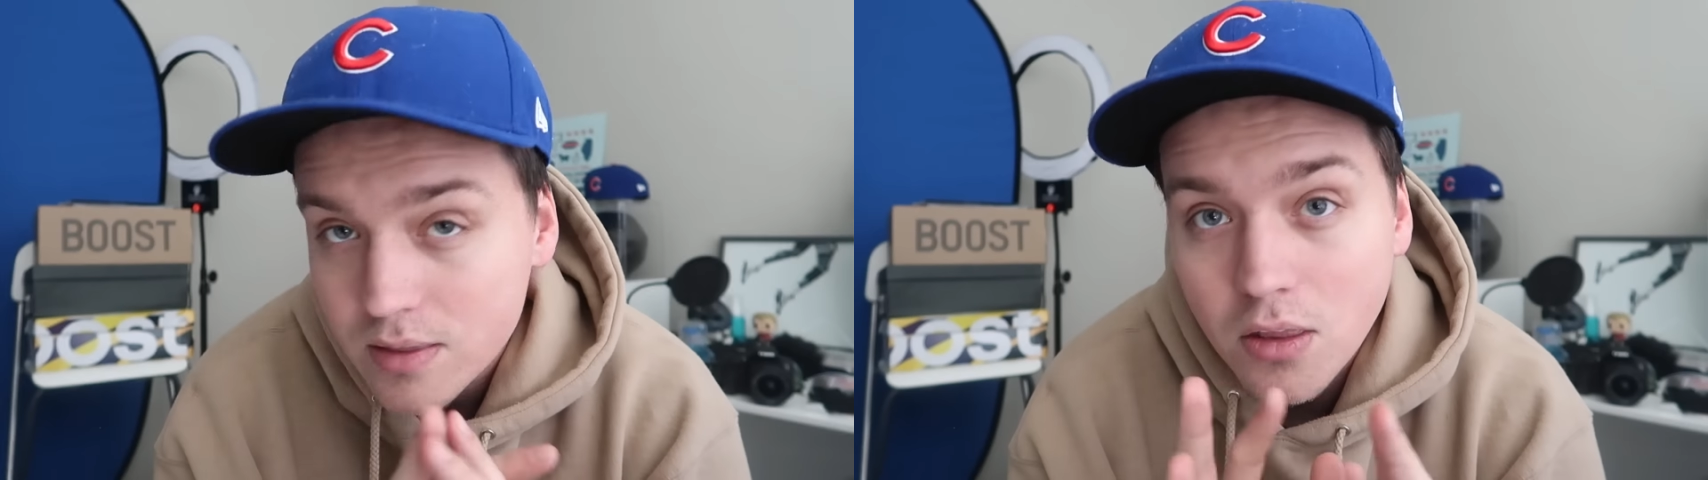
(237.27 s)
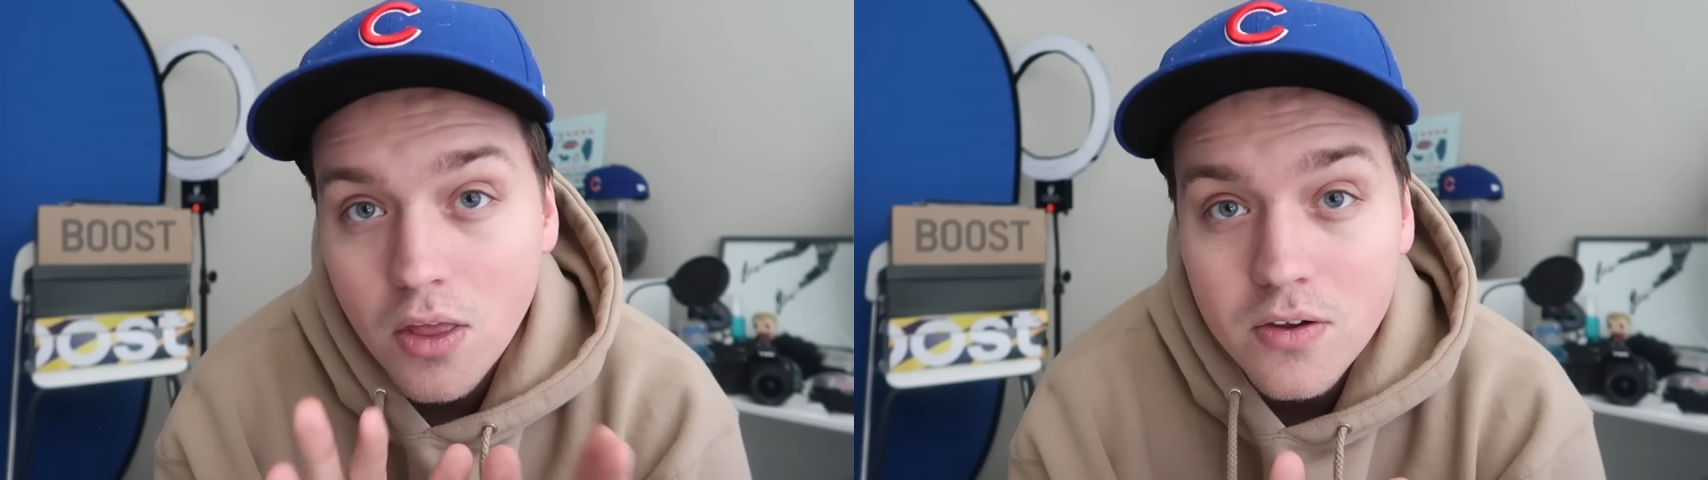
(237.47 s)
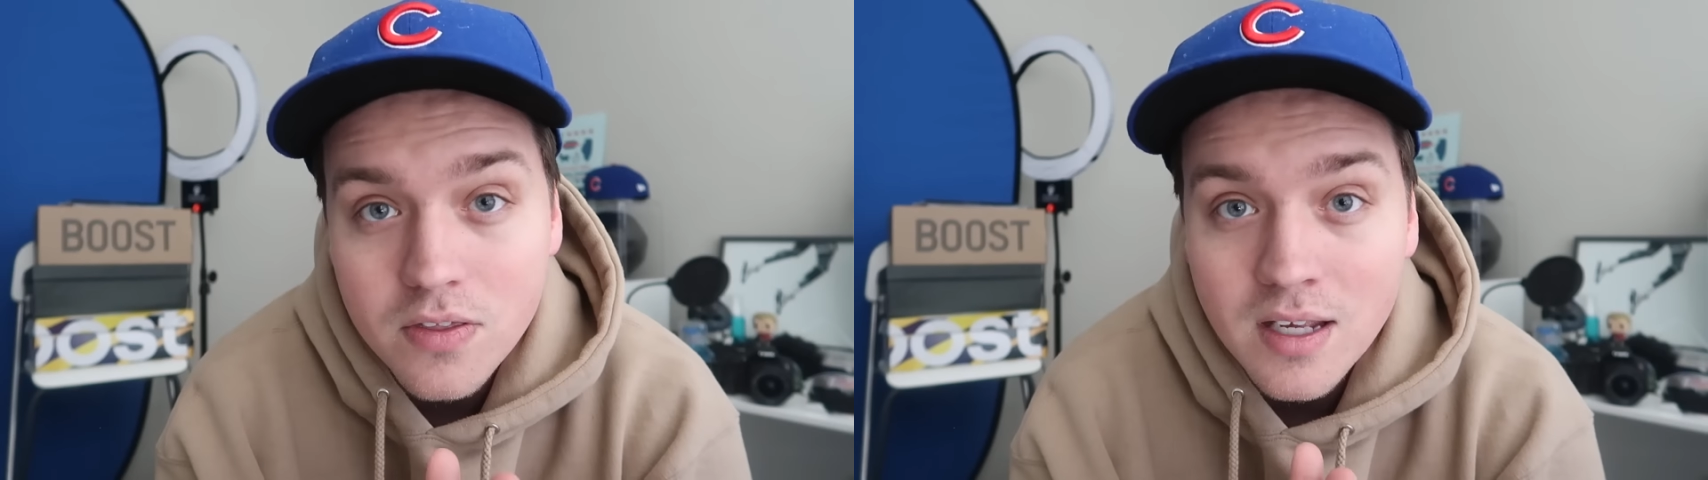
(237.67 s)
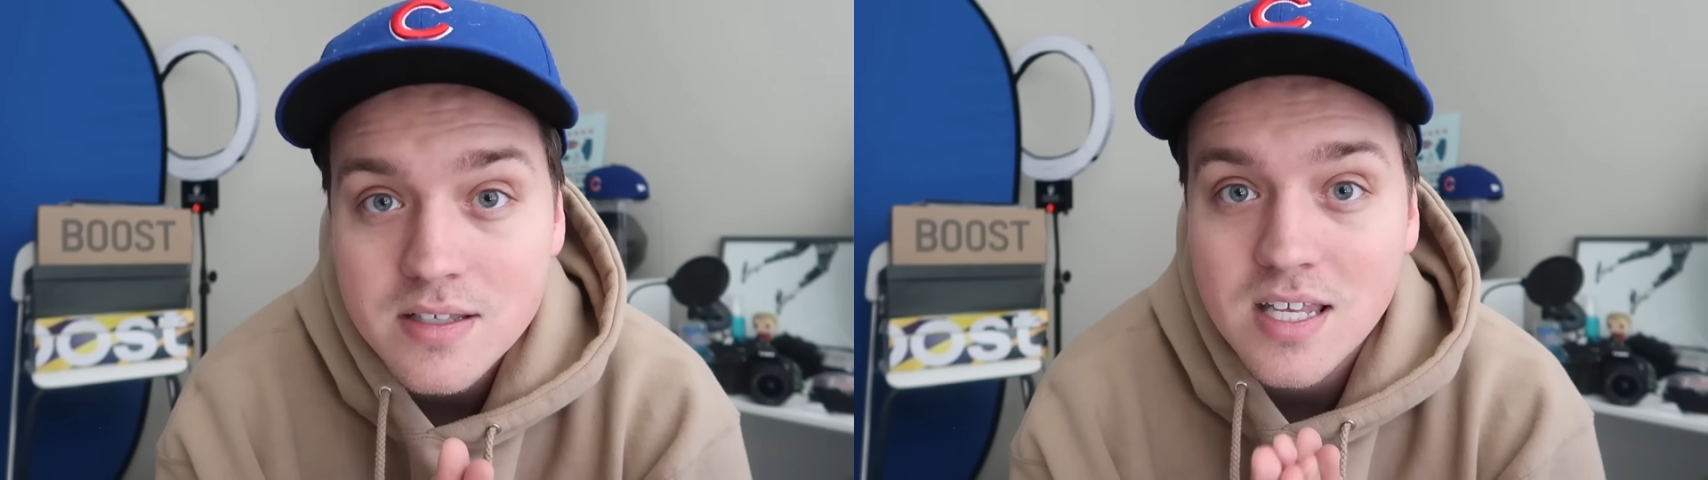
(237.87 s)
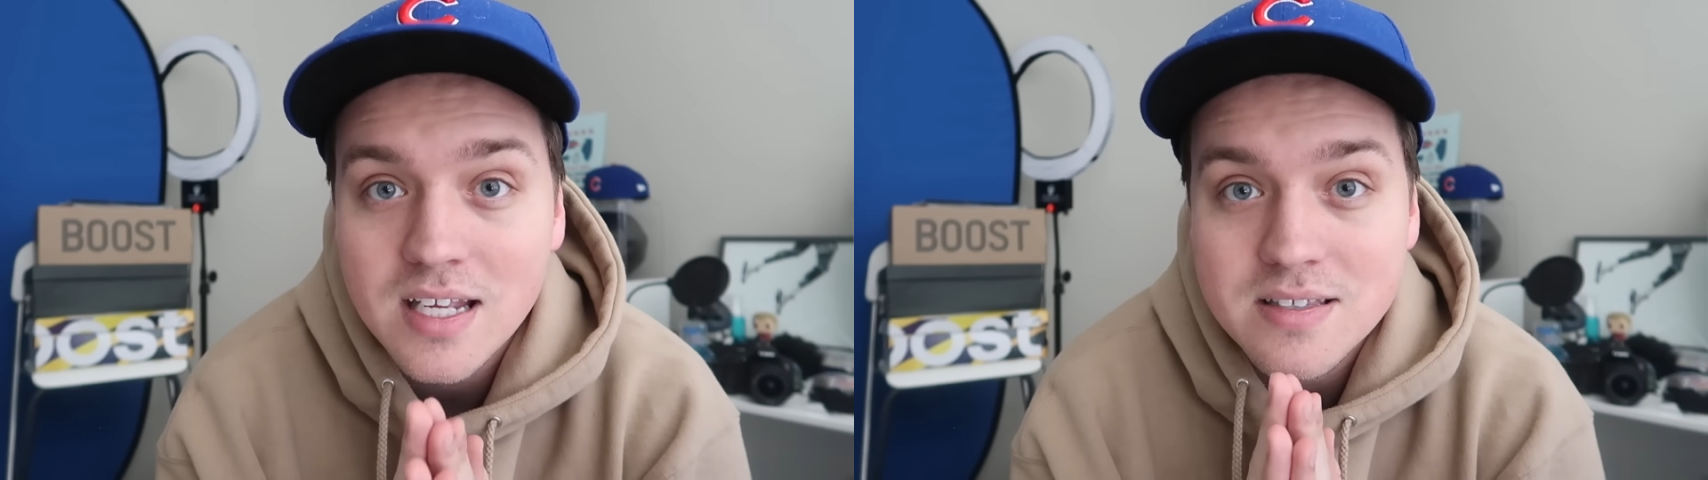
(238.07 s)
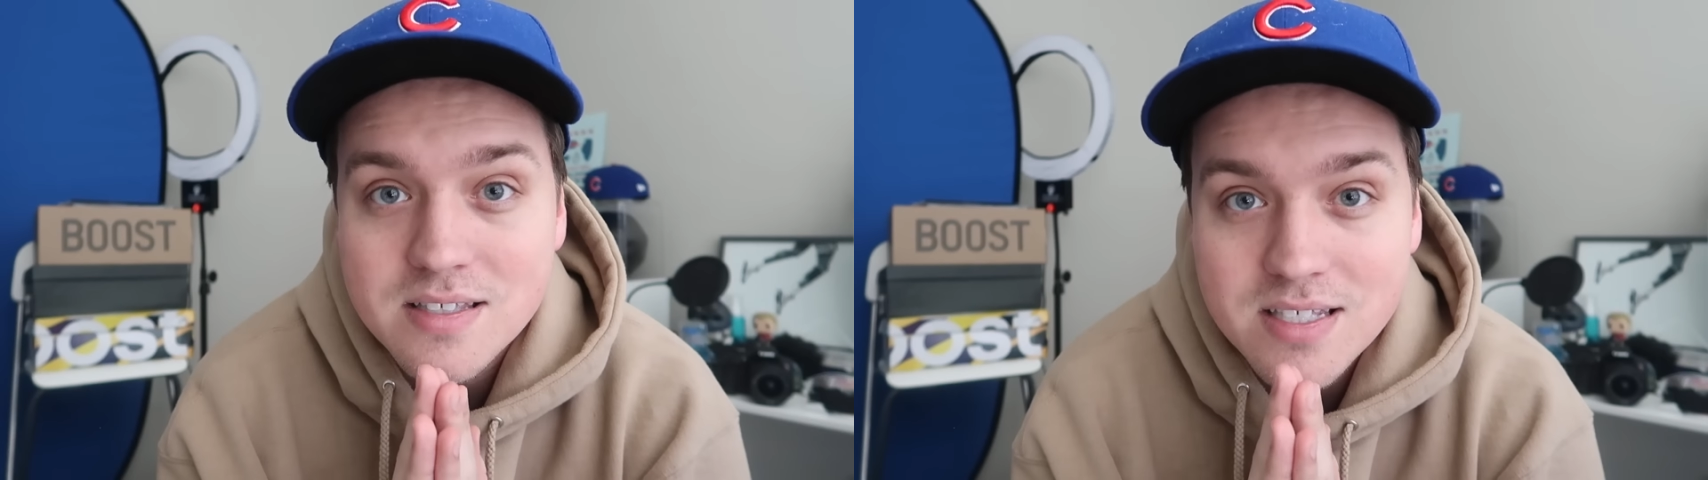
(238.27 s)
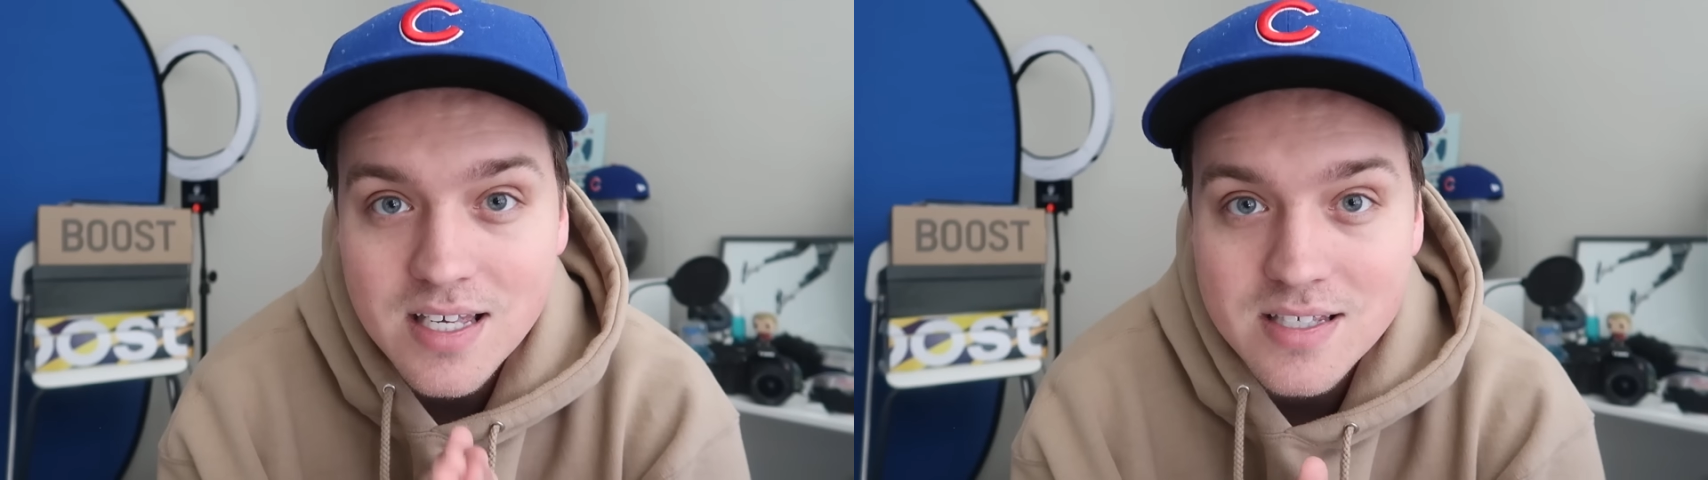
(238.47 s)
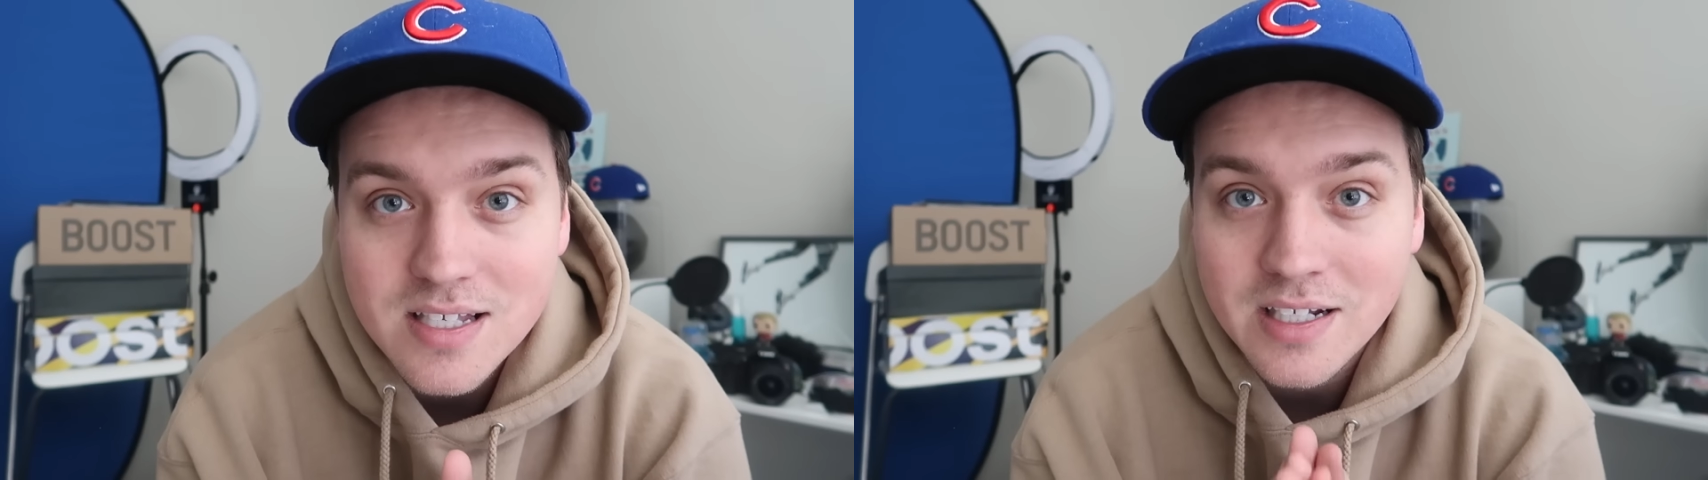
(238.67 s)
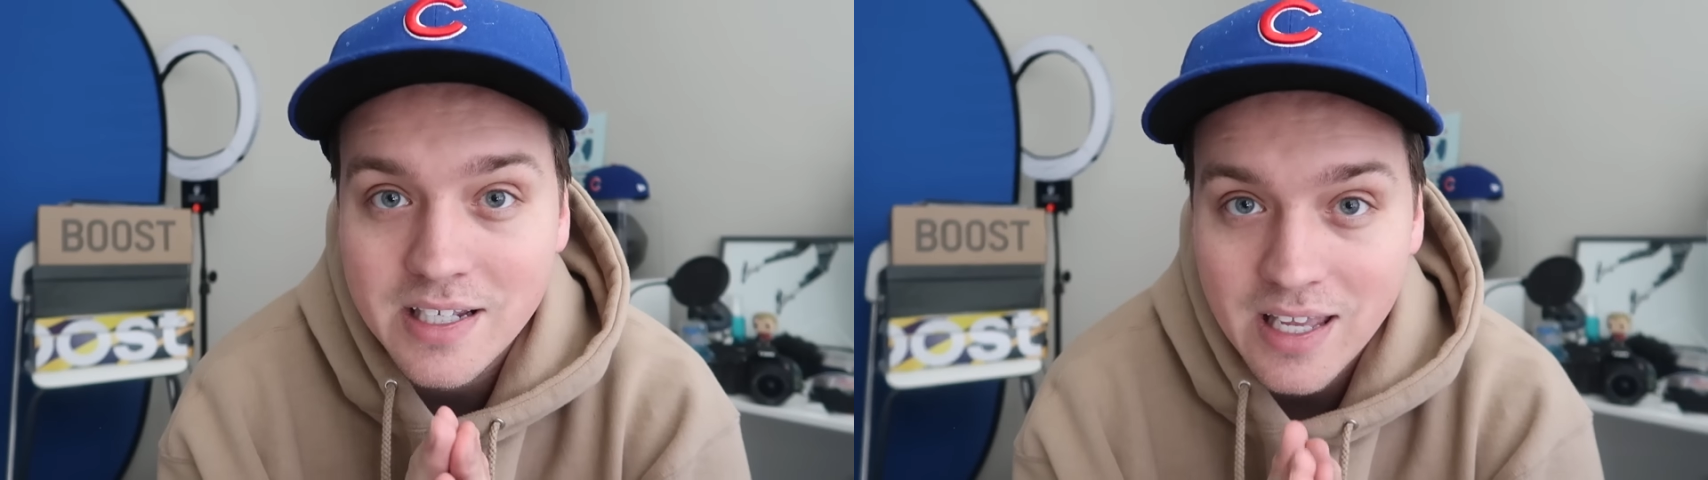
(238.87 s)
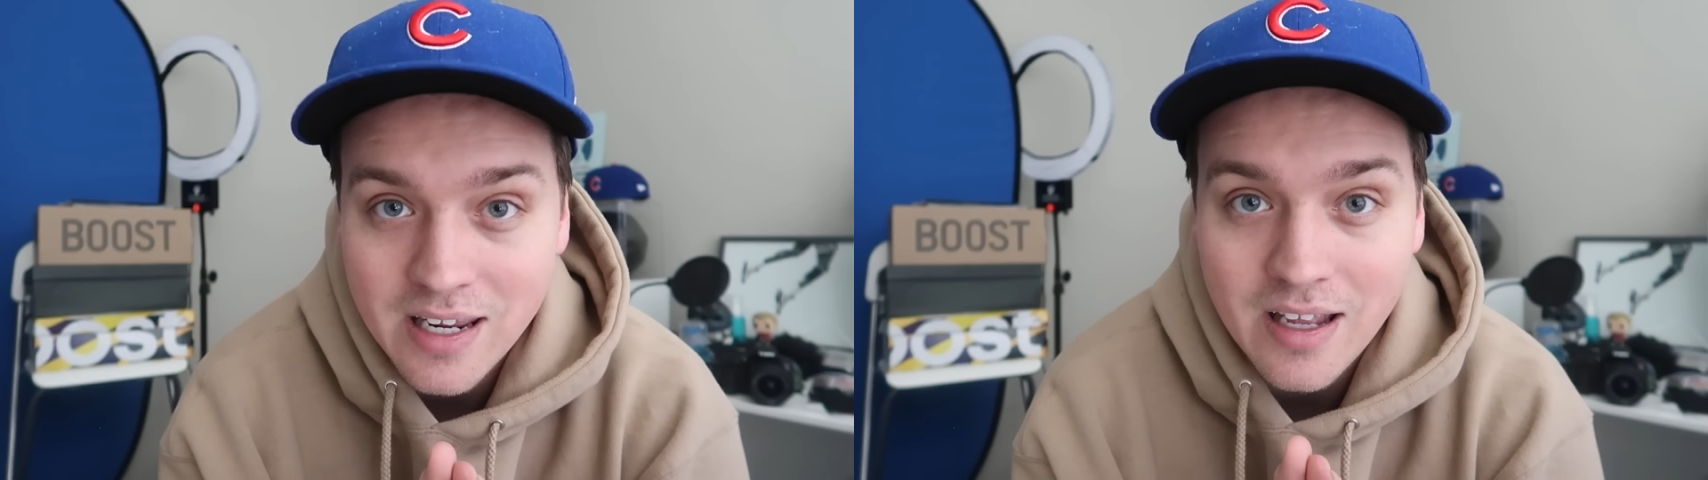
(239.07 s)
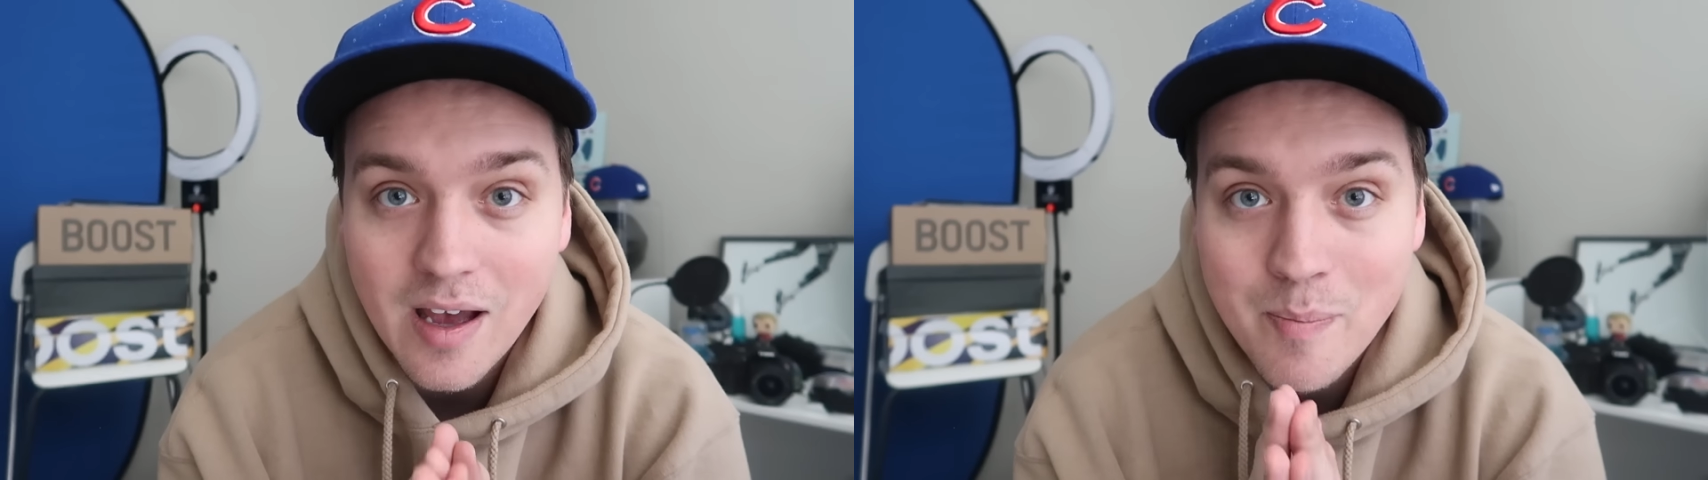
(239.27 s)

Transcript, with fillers: The other thing is they insist on getting